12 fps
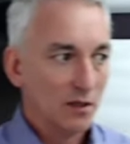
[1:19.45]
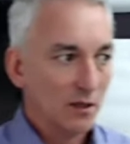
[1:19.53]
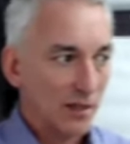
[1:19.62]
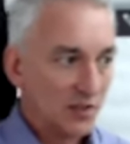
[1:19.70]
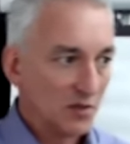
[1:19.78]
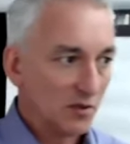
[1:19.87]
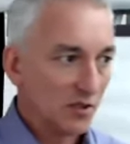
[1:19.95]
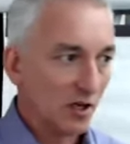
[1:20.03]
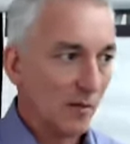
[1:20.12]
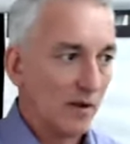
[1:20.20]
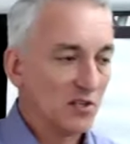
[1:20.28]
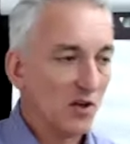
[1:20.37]
That's what we're going to talk
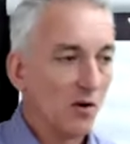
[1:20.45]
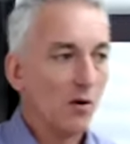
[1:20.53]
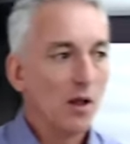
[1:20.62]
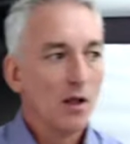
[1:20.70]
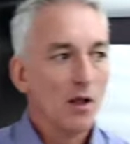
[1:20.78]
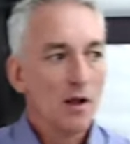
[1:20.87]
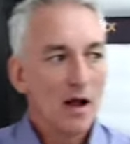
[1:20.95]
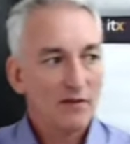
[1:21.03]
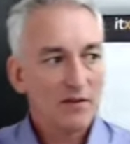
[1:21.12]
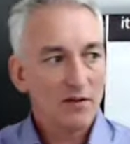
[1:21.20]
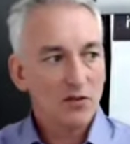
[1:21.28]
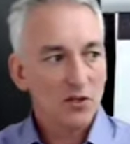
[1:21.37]
about. So I've
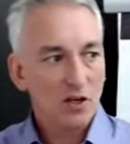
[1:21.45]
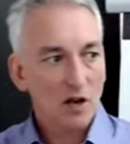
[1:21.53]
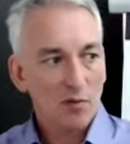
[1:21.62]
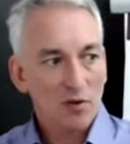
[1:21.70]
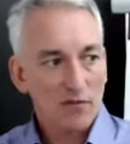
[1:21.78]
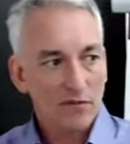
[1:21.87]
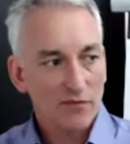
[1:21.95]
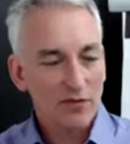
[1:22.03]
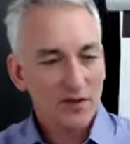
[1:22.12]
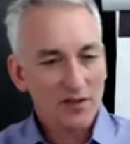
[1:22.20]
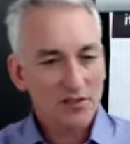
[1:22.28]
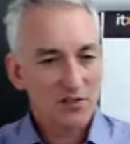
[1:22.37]
given you a couple of
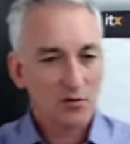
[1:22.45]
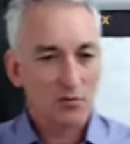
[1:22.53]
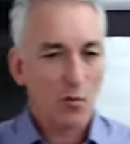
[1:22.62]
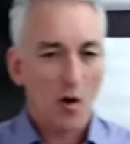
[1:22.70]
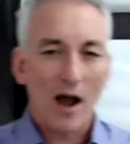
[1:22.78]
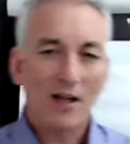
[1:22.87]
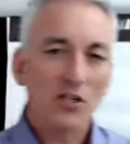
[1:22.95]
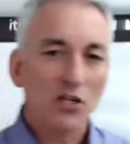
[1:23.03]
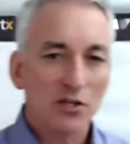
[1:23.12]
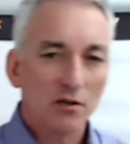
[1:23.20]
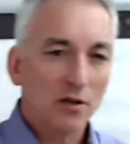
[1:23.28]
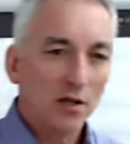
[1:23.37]
things to
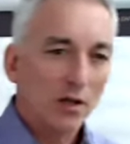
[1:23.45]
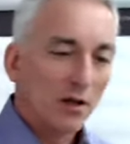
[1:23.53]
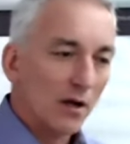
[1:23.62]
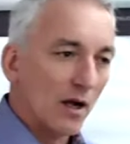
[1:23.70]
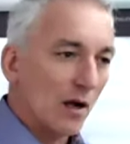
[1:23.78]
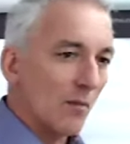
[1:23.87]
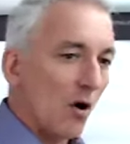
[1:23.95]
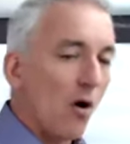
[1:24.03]
watch. And